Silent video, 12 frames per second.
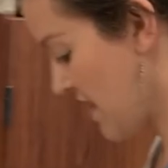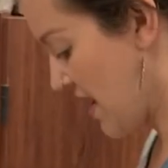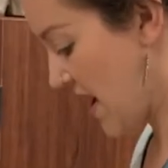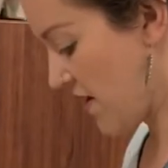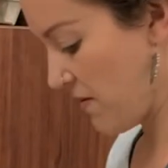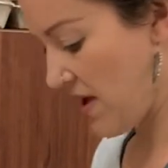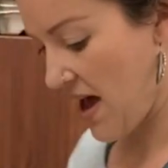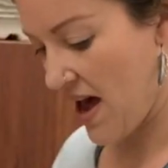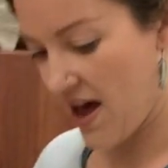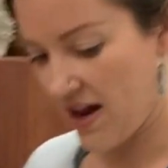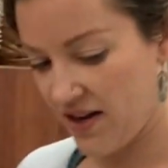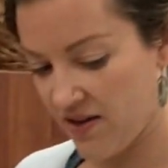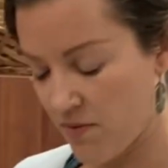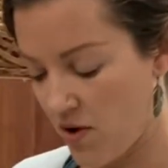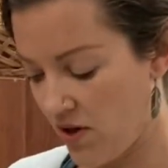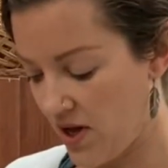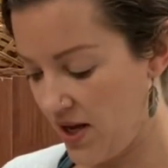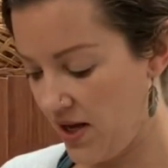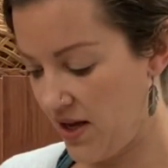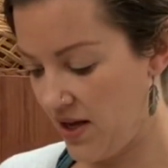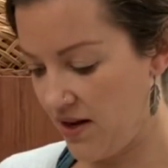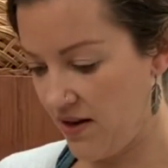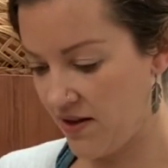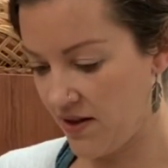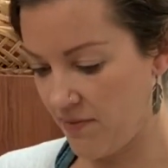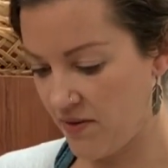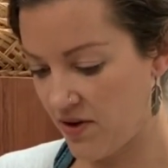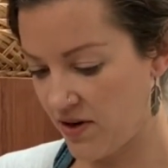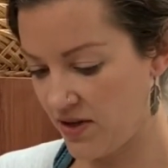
and we had a small onion, some